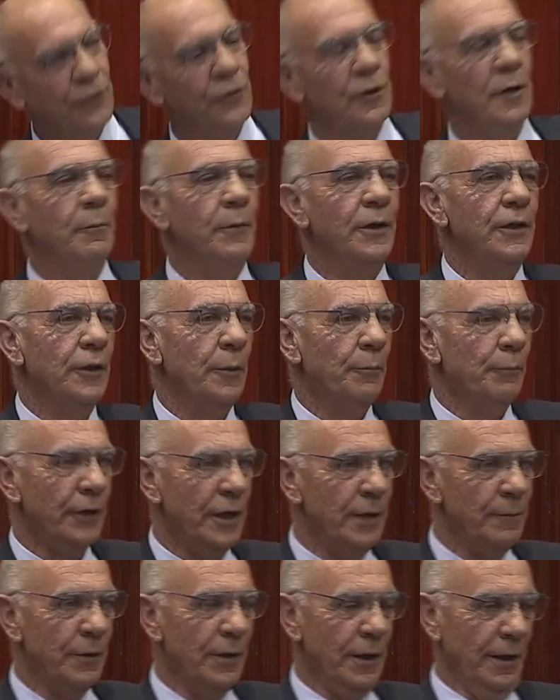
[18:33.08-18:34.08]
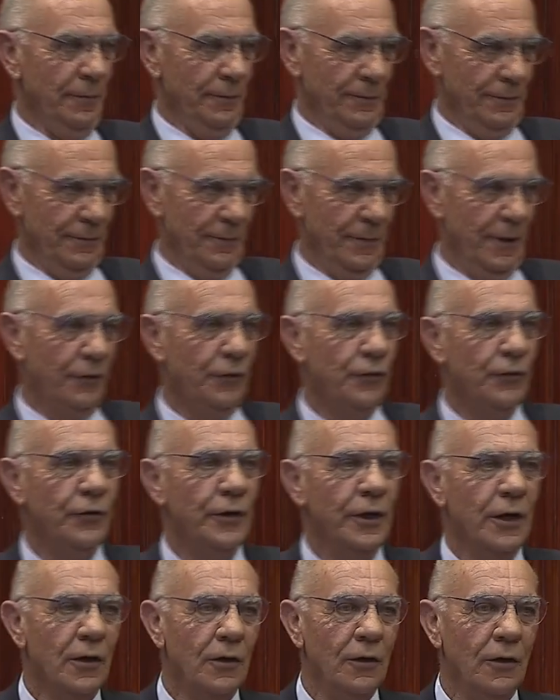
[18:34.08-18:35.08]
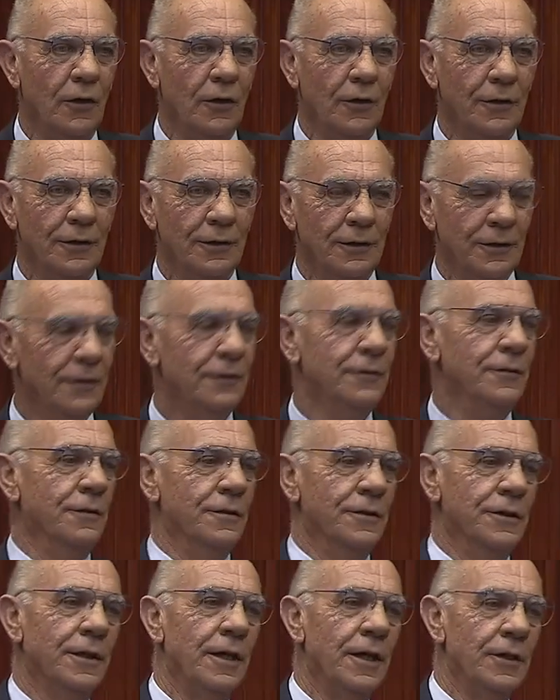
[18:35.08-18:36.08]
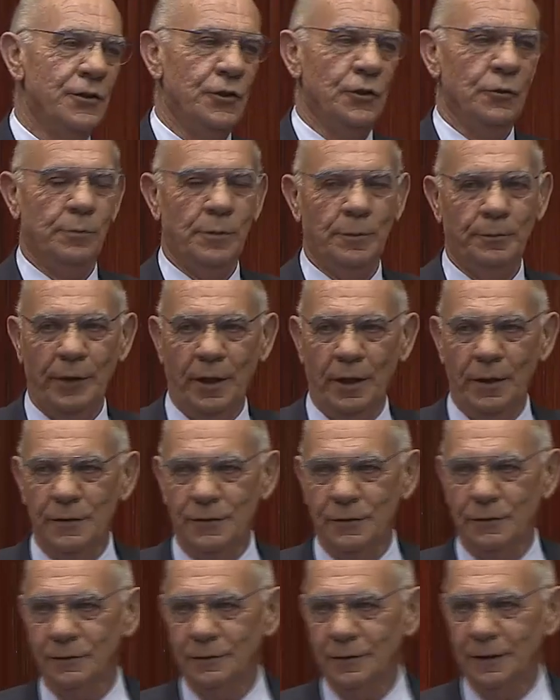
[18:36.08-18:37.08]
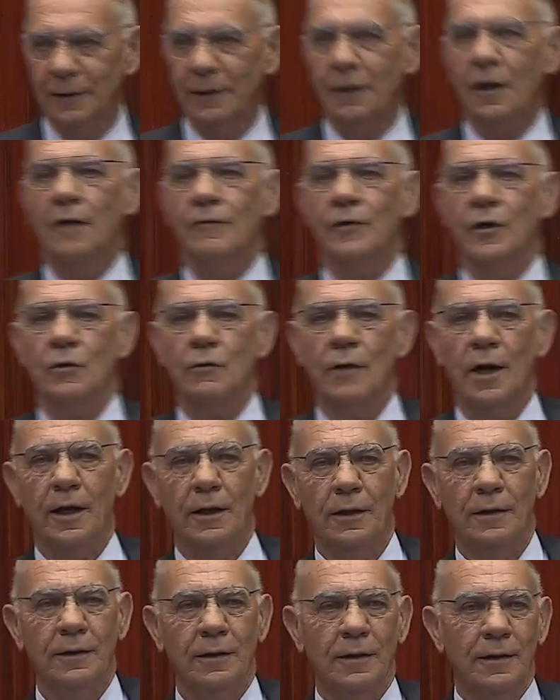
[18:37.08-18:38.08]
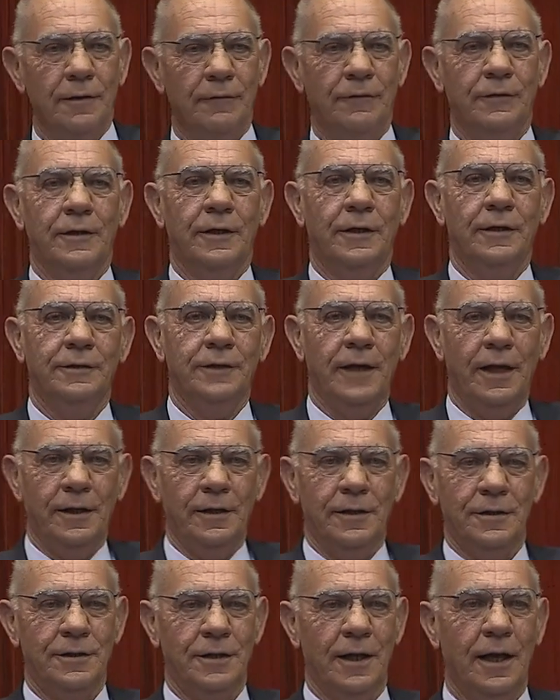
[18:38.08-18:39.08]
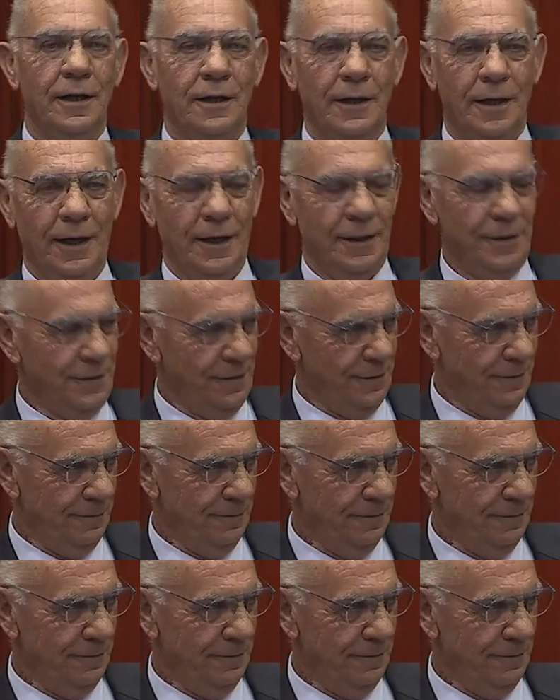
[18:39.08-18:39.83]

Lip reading: you to meet the Premier at 3 o'clock to discuss your proposal of a grant for the Katanning sale yards.